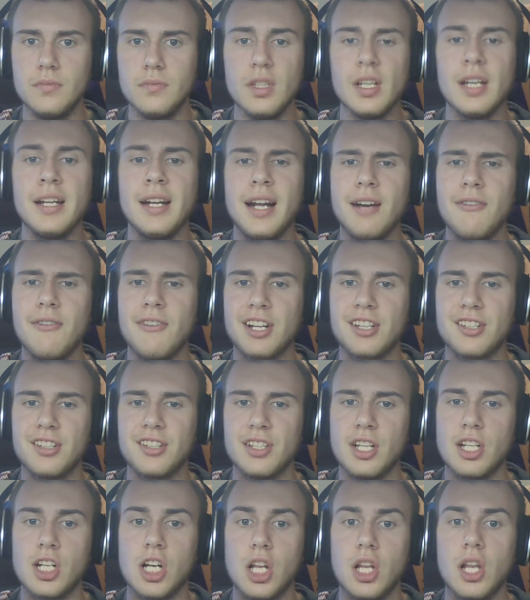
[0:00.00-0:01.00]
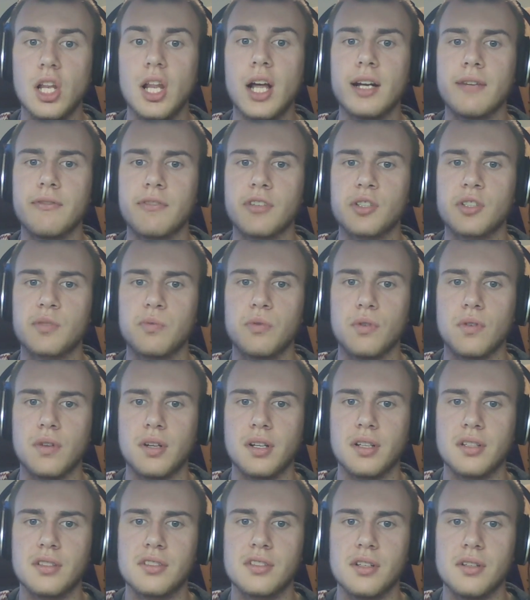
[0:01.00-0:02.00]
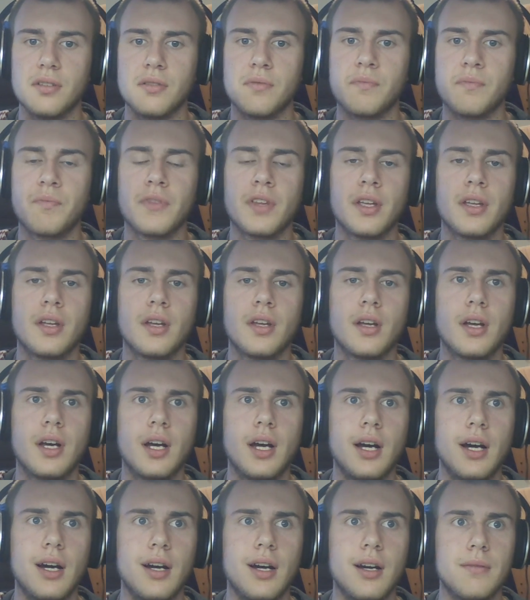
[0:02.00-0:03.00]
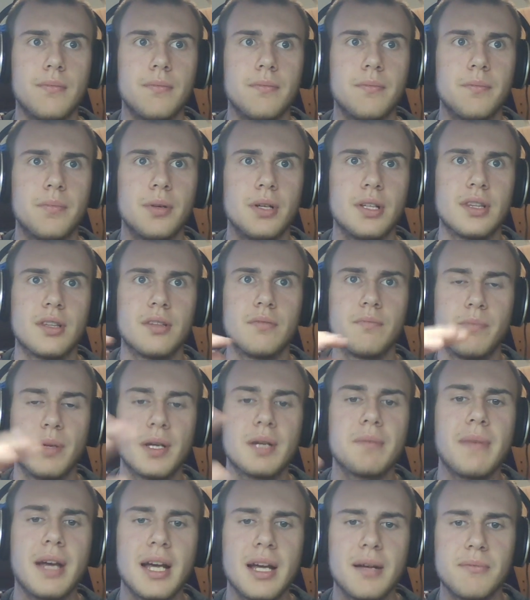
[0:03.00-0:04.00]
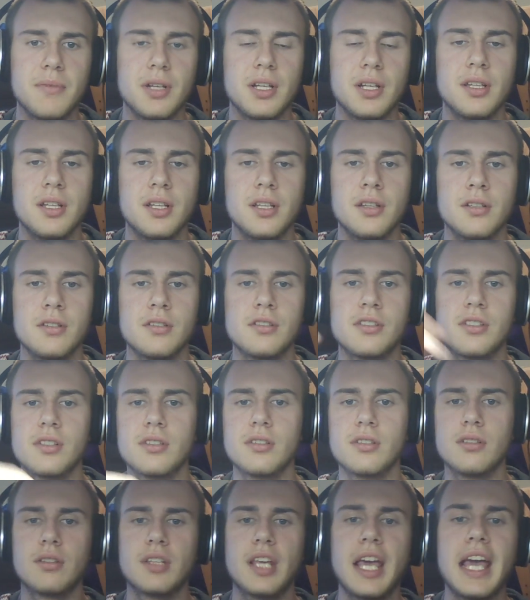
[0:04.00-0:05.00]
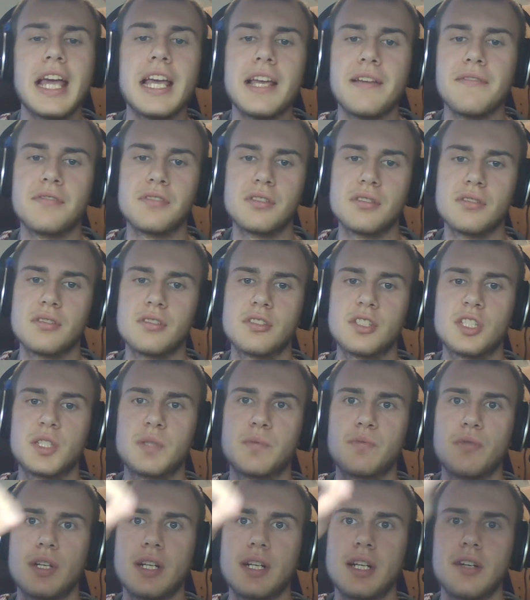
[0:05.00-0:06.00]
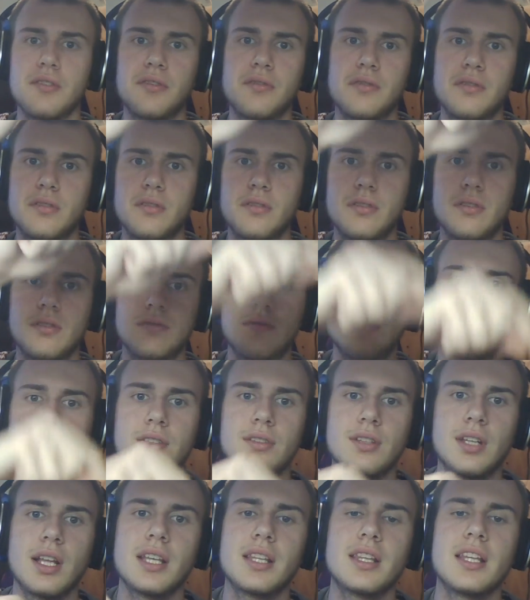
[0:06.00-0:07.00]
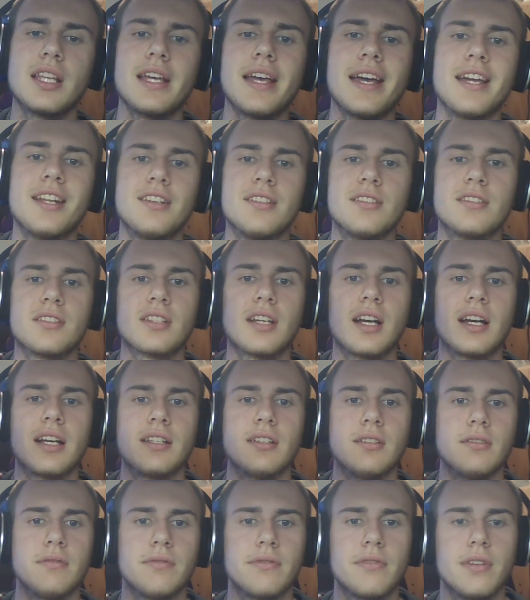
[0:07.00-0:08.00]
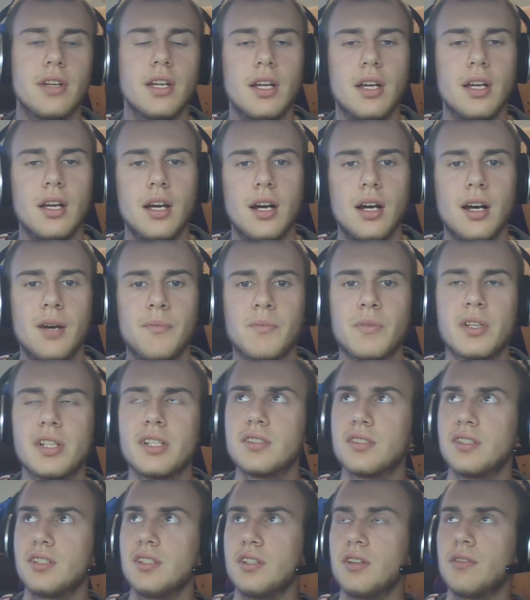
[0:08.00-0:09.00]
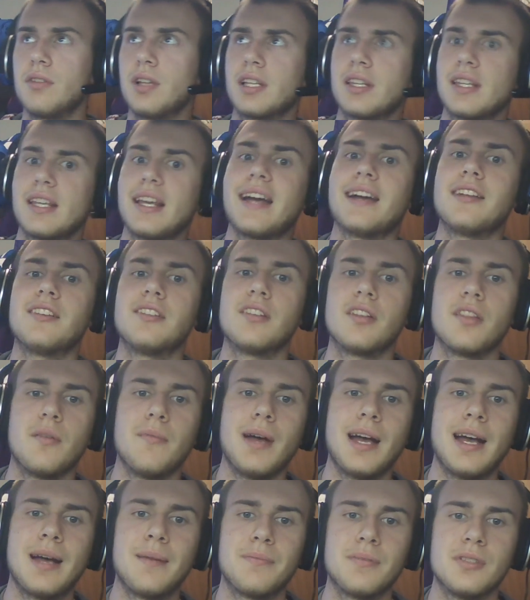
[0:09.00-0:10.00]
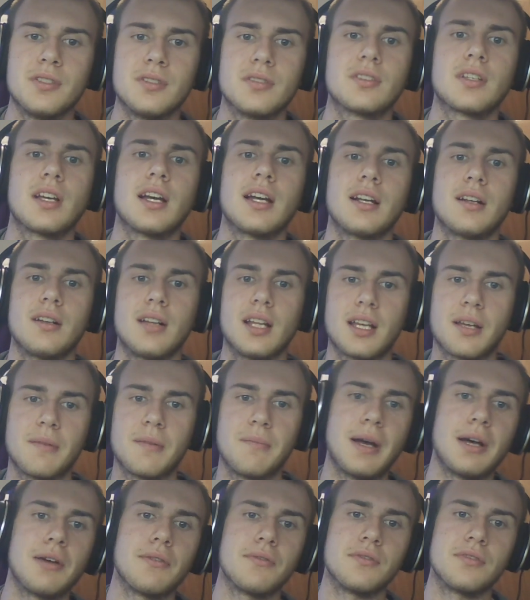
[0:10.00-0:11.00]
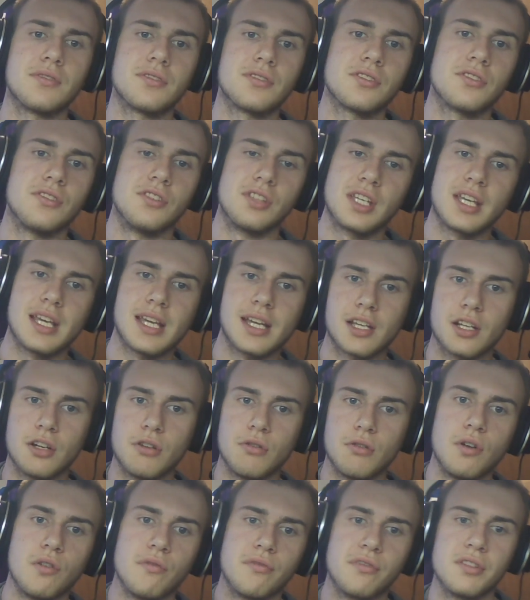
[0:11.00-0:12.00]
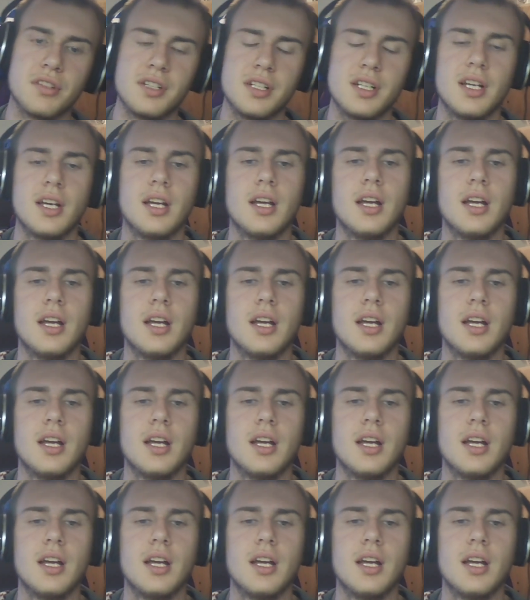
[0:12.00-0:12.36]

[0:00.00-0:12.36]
I've actually done a lot of exploring. So, but big map, and then there's caves spread out around like the edges, kind of, because you know, like the edge of the map is kind of like a mountain, so you can't go over it.